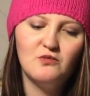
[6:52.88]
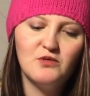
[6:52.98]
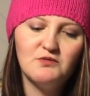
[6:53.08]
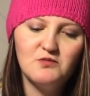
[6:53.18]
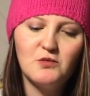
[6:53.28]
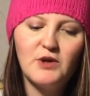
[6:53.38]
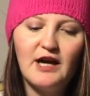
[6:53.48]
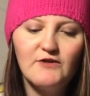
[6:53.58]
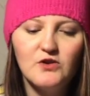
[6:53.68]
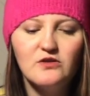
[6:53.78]
we'll
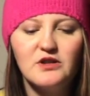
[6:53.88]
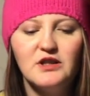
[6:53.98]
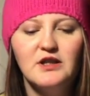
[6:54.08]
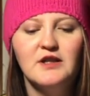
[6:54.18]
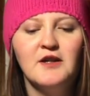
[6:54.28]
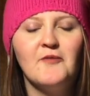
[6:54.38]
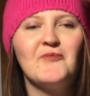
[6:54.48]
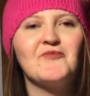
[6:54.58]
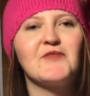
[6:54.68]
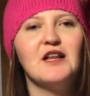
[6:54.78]
have a look.
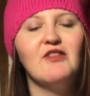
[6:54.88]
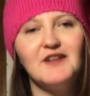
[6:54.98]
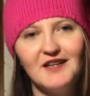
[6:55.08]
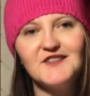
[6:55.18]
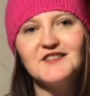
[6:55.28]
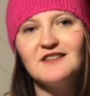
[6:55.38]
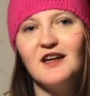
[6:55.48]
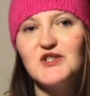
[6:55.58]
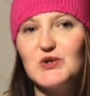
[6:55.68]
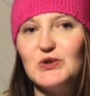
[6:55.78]
The next thing
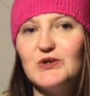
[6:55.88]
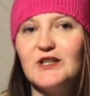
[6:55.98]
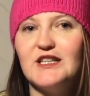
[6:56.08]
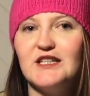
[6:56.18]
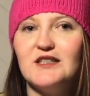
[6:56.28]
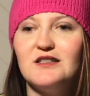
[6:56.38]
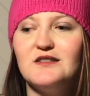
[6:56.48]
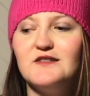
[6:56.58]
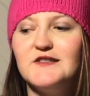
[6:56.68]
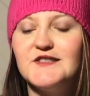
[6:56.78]
I do
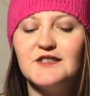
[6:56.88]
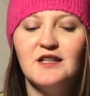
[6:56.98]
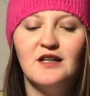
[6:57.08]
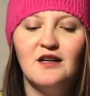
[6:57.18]
is